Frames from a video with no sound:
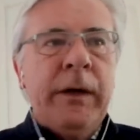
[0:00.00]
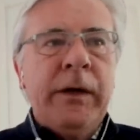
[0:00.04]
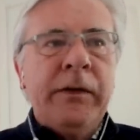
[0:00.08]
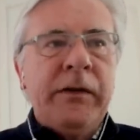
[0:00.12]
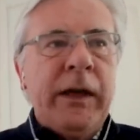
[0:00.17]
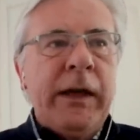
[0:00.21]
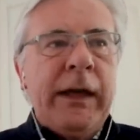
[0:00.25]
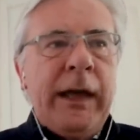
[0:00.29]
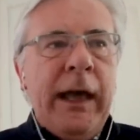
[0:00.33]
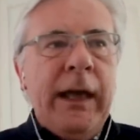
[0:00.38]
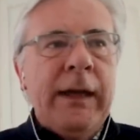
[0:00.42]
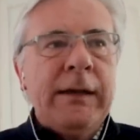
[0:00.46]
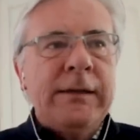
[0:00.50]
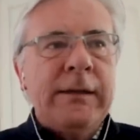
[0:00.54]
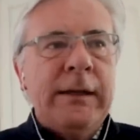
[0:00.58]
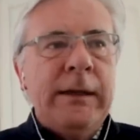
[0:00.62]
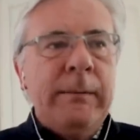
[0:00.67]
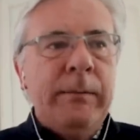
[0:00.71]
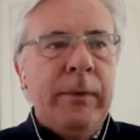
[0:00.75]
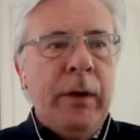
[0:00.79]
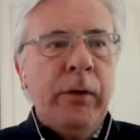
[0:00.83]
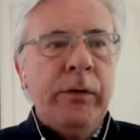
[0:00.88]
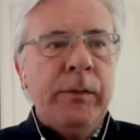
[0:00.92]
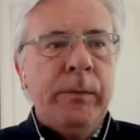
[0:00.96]
because I can't
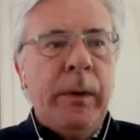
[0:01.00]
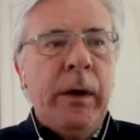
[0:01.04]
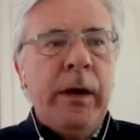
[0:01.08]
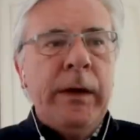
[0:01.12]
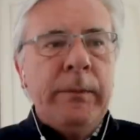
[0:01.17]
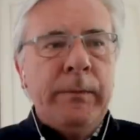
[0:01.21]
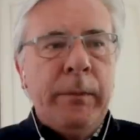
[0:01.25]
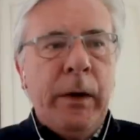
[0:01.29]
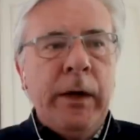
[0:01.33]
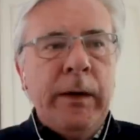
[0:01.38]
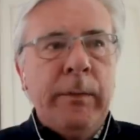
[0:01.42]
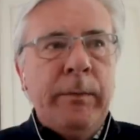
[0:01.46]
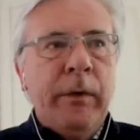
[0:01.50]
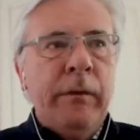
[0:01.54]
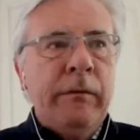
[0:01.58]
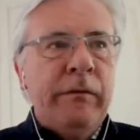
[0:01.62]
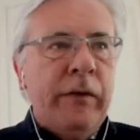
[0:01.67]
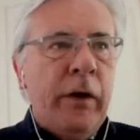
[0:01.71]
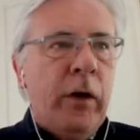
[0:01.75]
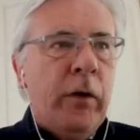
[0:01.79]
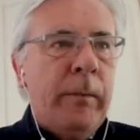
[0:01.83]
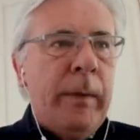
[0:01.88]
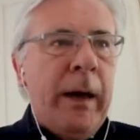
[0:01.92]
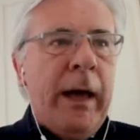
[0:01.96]
see both Pied Piper,
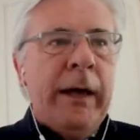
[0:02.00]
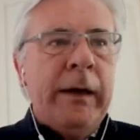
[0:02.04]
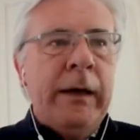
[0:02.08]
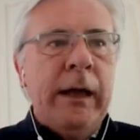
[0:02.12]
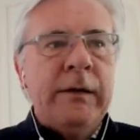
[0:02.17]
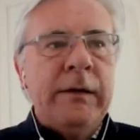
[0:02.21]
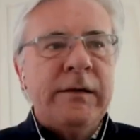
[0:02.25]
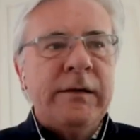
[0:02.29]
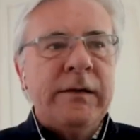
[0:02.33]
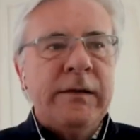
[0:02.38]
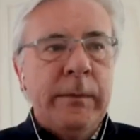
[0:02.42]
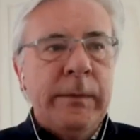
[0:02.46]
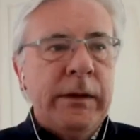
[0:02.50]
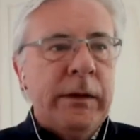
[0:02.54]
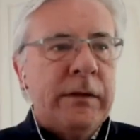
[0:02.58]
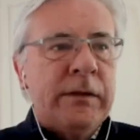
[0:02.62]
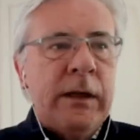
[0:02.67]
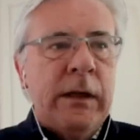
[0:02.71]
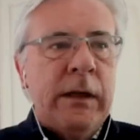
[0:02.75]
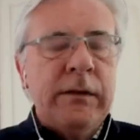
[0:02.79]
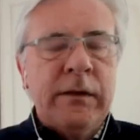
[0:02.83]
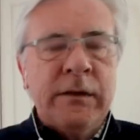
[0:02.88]
Vauban, and there's